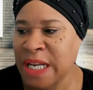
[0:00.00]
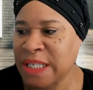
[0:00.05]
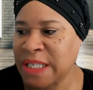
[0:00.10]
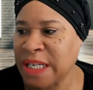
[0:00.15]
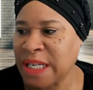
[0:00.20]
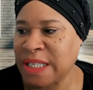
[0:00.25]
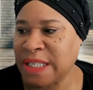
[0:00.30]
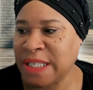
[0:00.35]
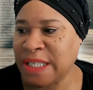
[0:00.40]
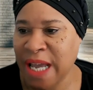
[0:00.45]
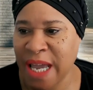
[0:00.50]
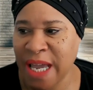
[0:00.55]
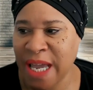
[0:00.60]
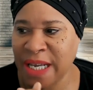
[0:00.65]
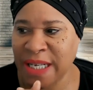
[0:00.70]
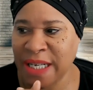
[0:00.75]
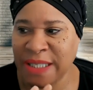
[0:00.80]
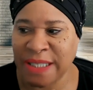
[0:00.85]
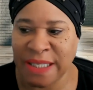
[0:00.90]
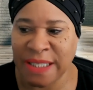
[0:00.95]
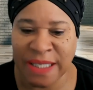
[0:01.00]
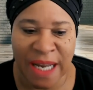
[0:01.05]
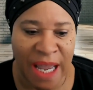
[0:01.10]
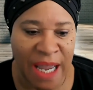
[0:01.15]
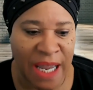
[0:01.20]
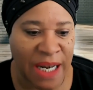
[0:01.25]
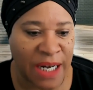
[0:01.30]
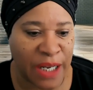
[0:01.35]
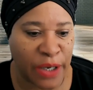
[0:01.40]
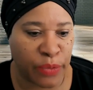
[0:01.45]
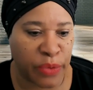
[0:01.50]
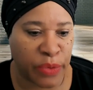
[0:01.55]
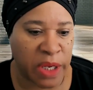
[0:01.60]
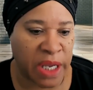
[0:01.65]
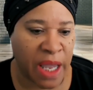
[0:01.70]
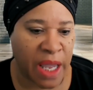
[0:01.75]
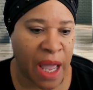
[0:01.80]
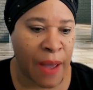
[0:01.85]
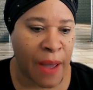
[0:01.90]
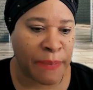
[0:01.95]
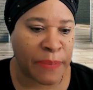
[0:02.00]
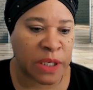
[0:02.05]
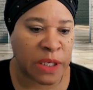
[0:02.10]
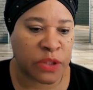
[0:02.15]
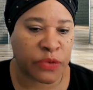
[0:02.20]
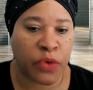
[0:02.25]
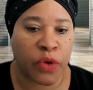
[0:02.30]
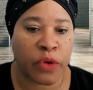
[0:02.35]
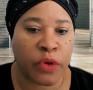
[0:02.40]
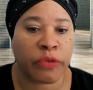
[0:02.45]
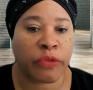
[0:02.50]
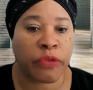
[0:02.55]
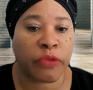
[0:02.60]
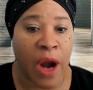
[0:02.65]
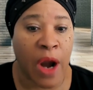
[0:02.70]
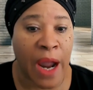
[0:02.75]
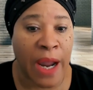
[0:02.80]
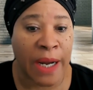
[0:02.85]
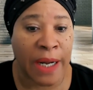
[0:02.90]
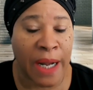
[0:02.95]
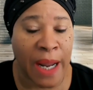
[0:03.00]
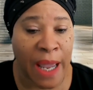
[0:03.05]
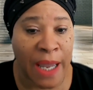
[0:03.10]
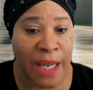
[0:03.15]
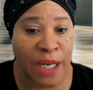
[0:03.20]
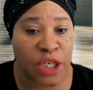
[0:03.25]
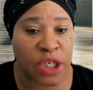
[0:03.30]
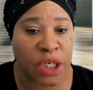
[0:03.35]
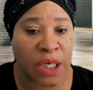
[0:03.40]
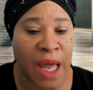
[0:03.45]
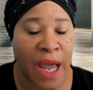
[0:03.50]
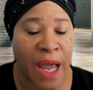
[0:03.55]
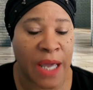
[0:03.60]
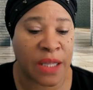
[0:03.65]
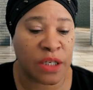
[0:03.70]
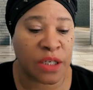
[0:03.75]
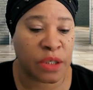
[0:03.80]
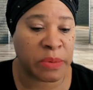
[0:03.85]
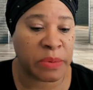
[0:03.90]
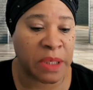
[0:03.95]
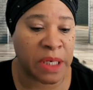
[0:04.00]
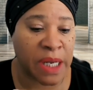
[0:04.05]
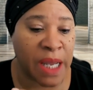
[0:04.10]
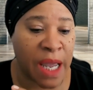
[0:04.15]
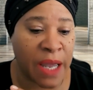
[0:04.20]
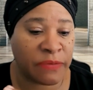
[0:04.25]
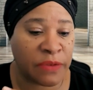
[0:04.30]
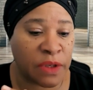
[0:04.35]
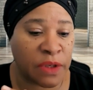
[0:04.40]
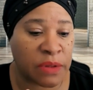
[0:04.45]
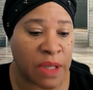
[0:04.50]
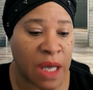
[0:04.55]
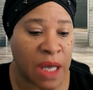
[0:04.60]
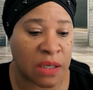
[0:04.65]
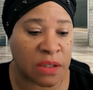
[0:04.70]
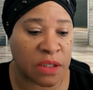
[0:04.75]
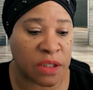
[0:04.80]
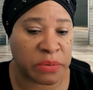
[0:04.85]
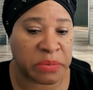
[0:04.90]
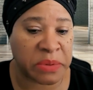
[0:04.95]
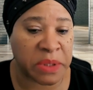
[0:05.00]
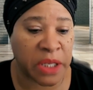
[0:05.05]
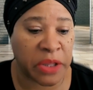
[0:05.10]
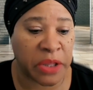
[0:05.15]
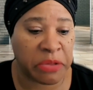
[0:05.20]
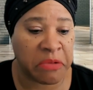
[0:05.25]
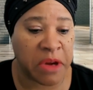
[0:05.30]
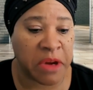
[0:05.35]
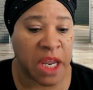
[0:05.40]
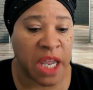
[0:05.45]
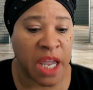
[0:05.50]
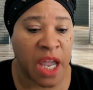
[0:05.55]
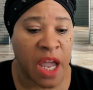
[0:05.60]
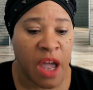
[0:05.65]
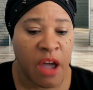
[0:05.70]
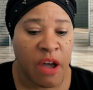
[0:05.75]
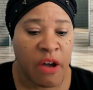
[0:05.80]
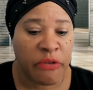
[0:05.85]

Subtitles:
Today's daily recap is for Friday, July the 28th, 2023.